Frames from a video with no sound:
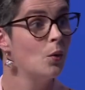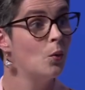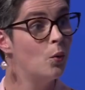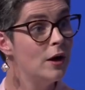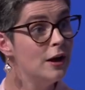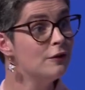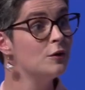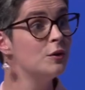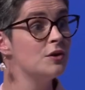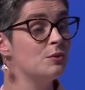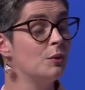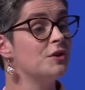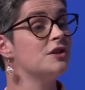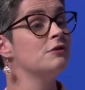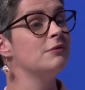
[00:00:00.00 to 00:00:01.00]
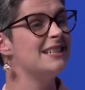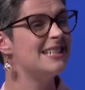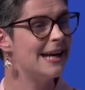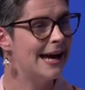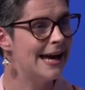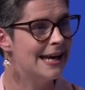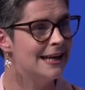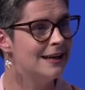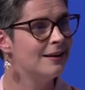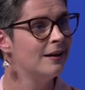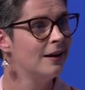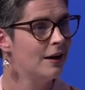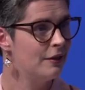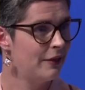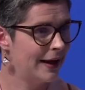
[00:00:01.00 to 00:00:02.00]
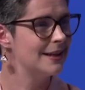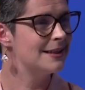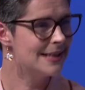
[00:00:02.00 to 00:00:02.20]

We, of course, want to retain that